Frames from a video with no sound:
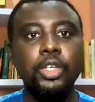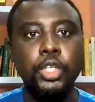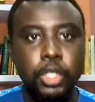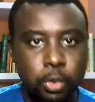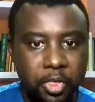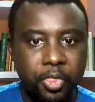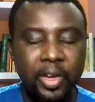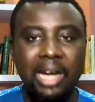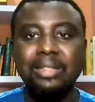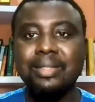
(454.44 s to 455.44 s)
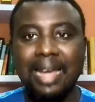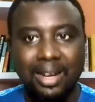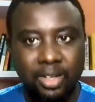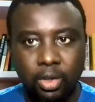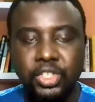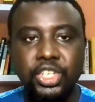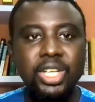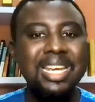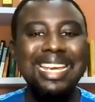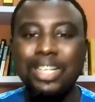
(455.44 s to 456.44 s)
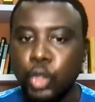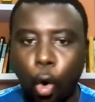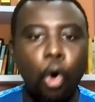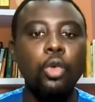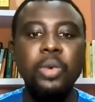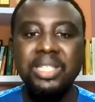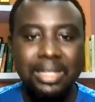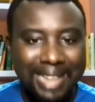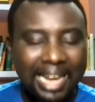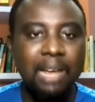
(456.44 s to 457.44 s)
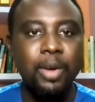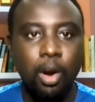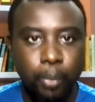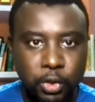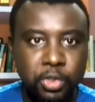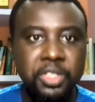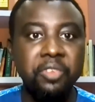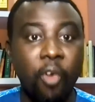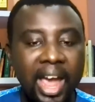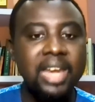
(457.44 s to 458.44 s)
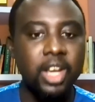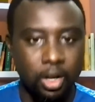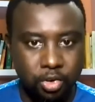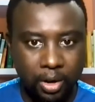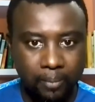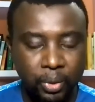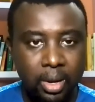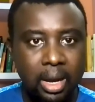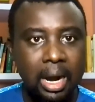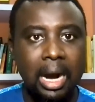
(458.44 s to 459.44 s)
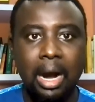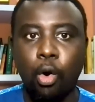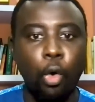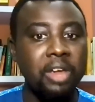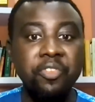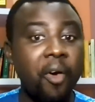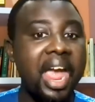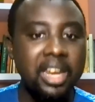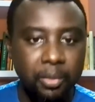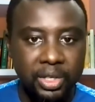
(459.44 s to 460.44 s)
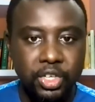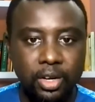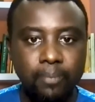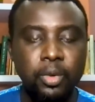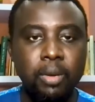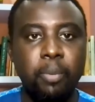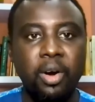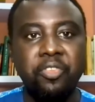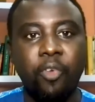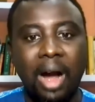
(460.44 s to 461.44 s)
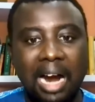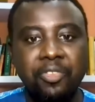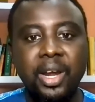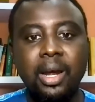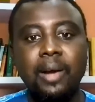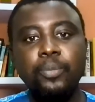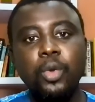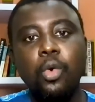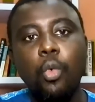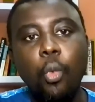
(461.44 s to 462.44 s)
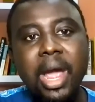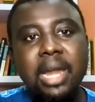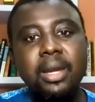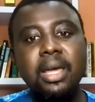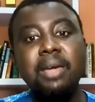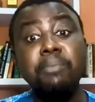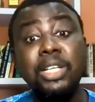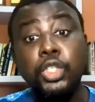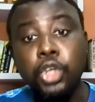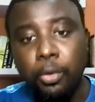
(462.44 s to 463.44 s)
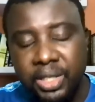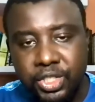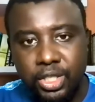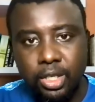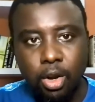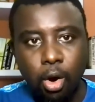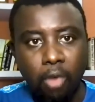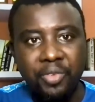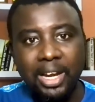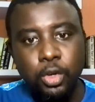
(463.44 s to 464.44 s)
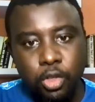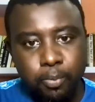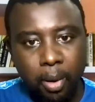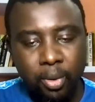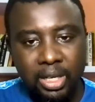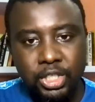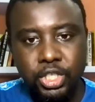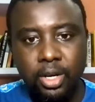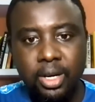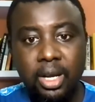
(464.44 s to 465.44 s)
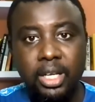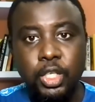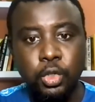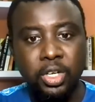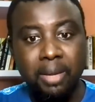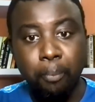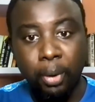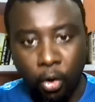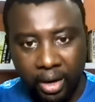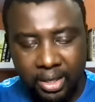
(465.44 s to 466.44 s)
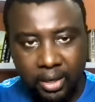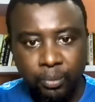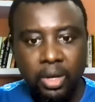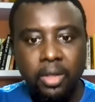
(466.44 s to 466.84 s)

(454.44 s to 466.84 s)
youth and technology is always a dynamic opportunity for any country or even for any region. But for Africa, when a majority of that youth population is not employed,